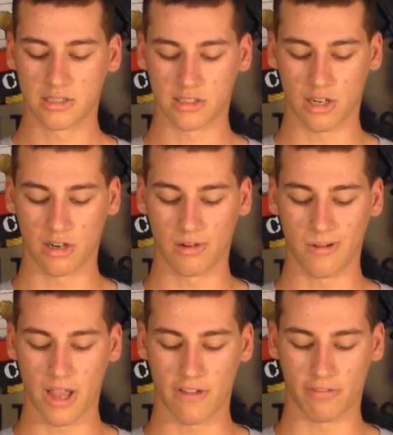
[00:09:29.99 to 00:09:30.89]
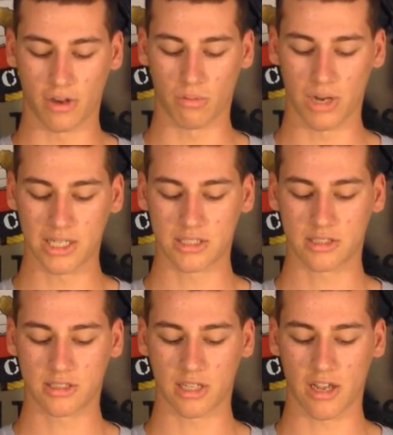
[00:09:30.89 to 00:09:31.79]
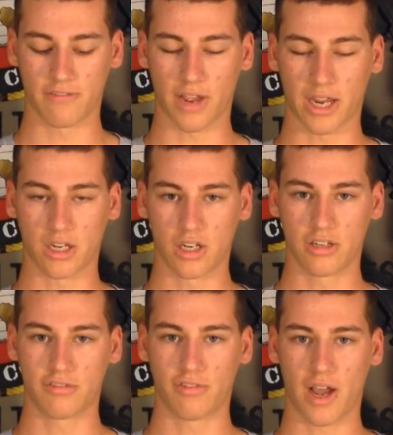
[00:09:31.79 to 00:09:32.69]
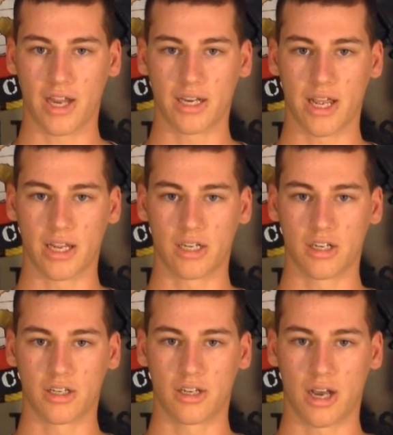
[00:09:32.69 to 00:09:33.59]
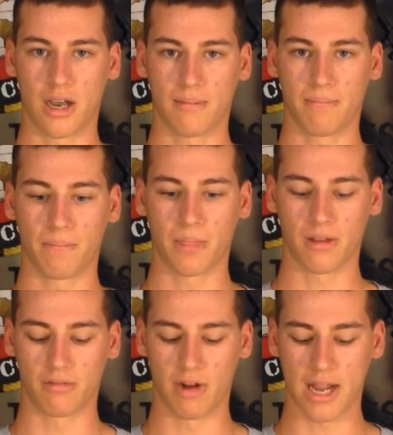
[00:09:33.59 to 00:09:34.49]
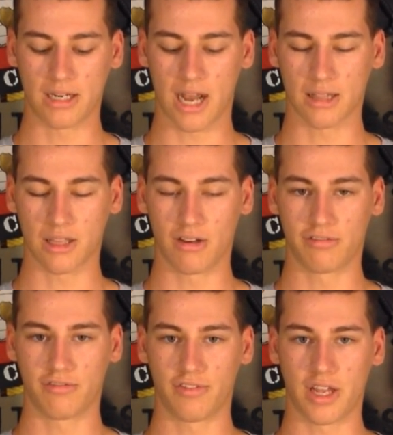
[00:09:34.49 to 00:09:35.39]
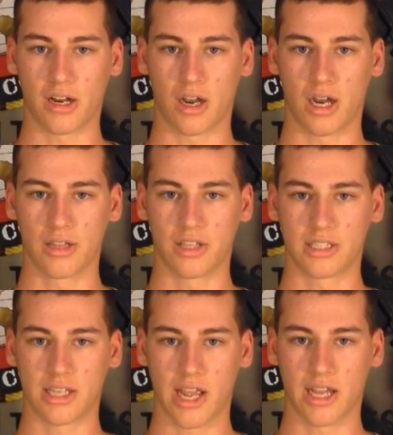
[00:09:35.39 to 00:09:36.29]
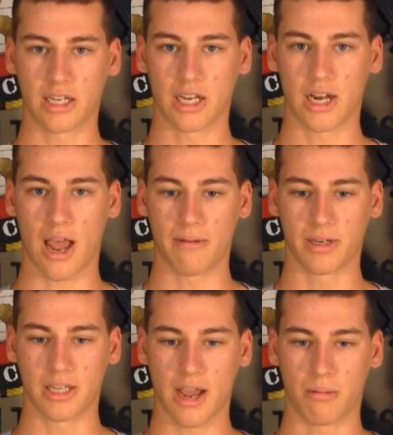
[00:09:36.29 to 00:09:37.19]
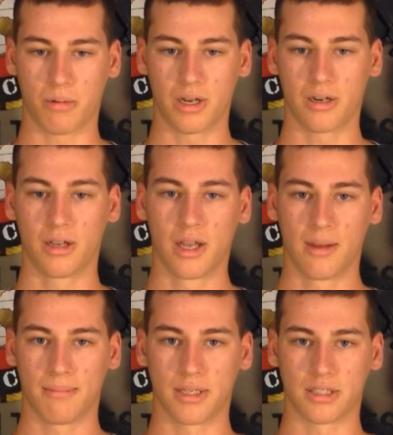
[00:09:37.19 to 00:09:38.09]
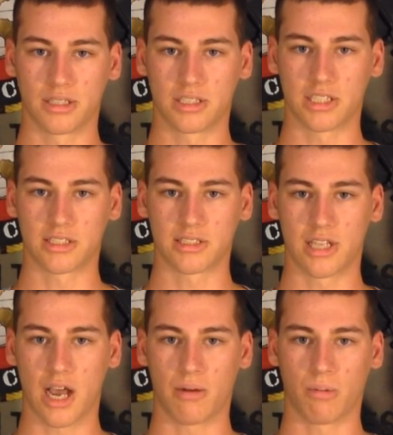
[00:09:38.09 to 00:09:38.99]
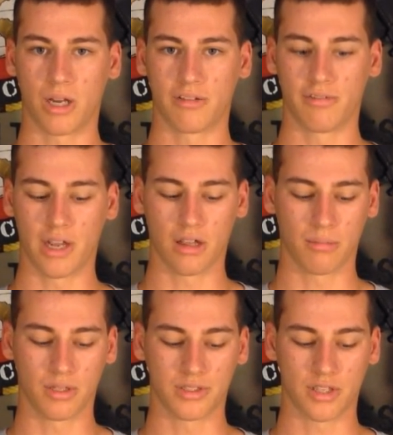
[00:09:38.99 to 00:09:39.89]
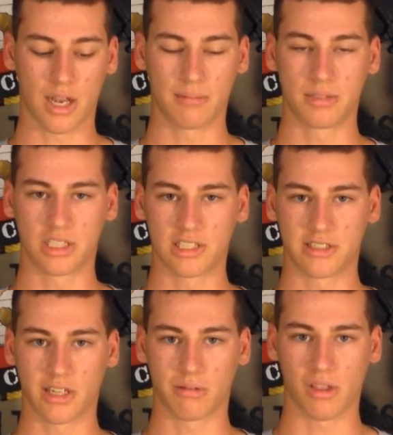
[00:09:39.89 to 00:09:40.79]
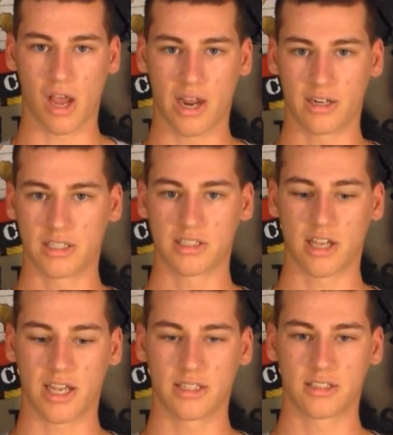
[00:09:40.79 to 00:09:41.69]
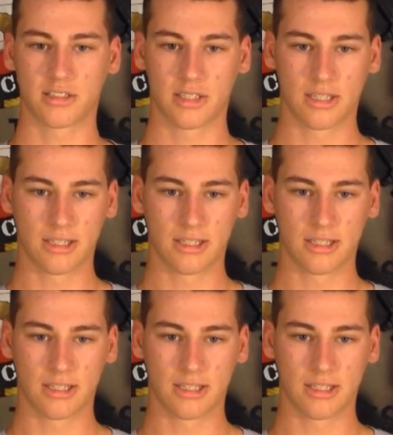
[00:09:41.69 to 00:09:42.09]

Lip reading: So if I could find a good red dot that would fit on this handgun, I would get one, but there's just not one available, so I'd just stick with iron sights.